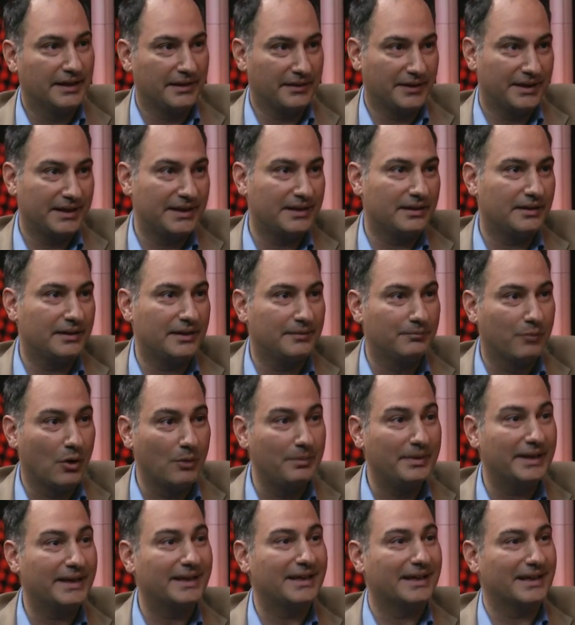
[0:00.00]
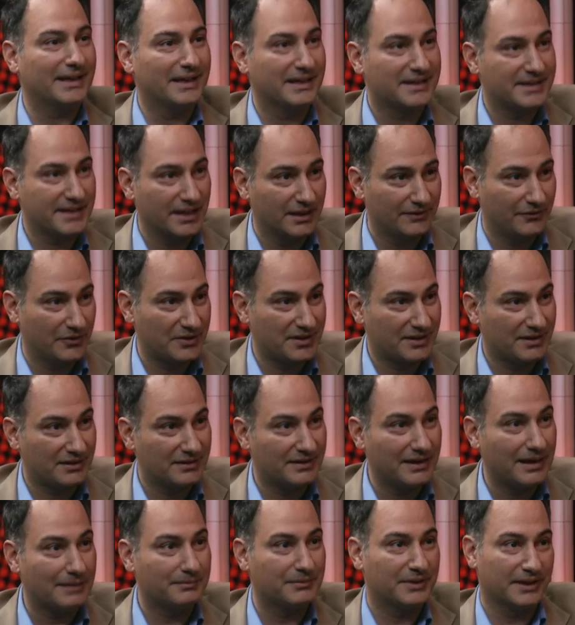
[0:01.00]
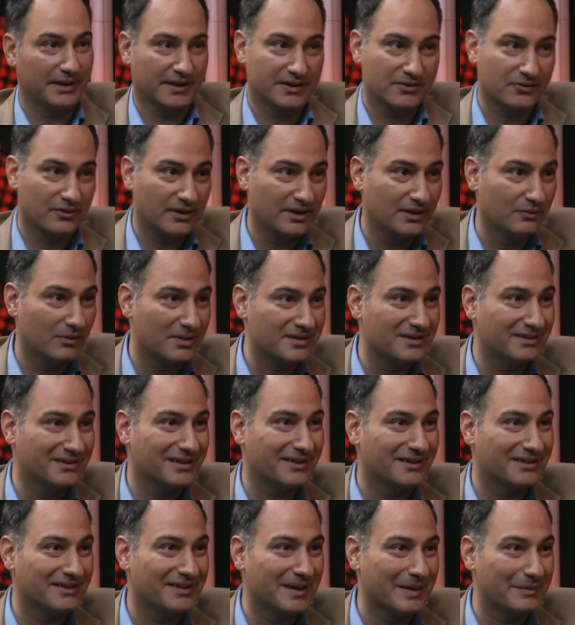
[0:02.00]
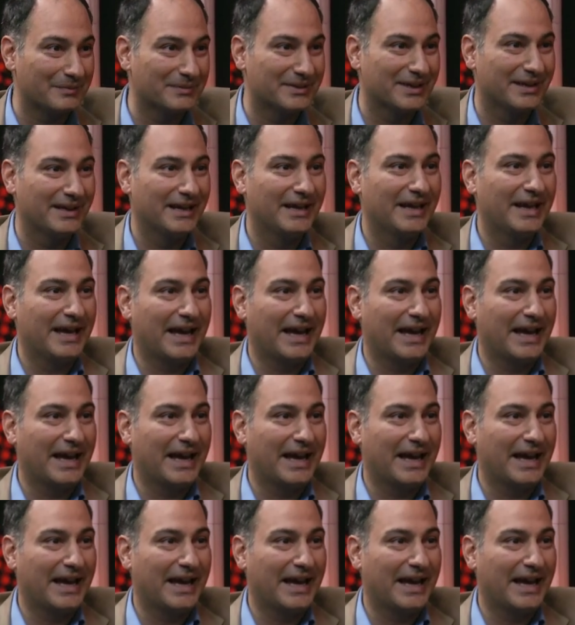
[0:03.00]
the bombing itself was condemned, Israel wasn't condemned,